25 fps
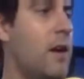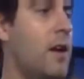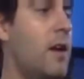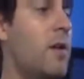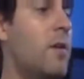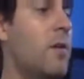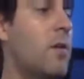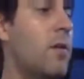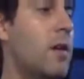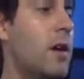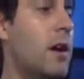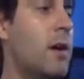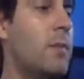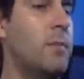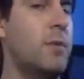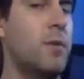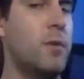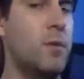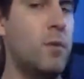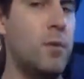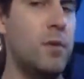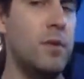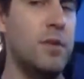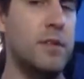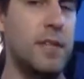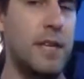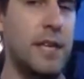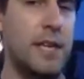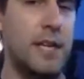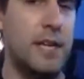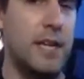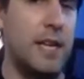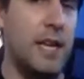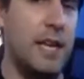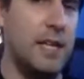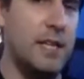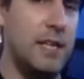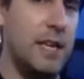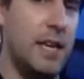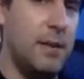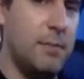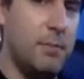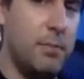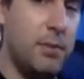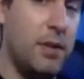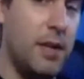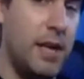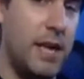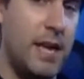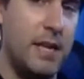don't know. I'm cool with it.
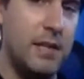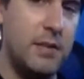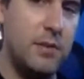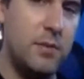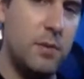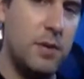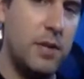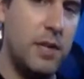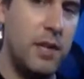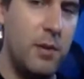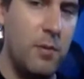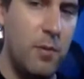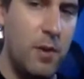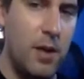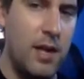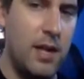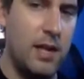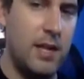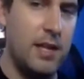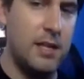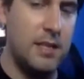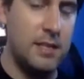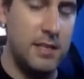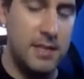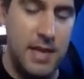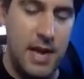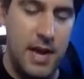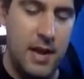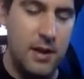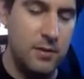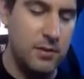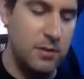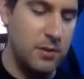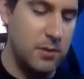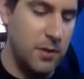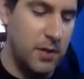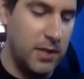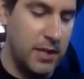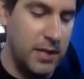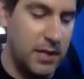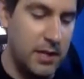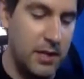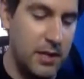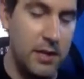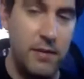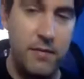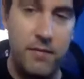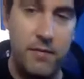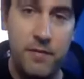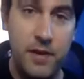It plays really well. It sounds
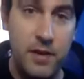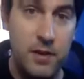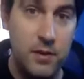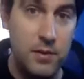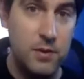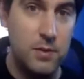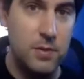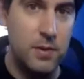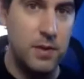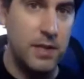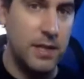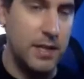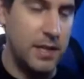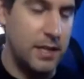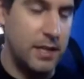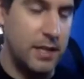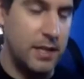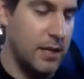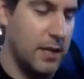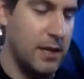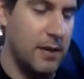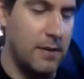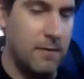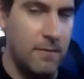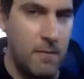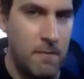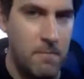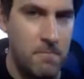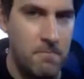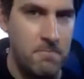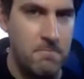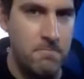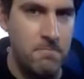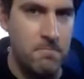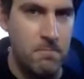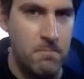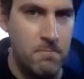really good. It feels really good.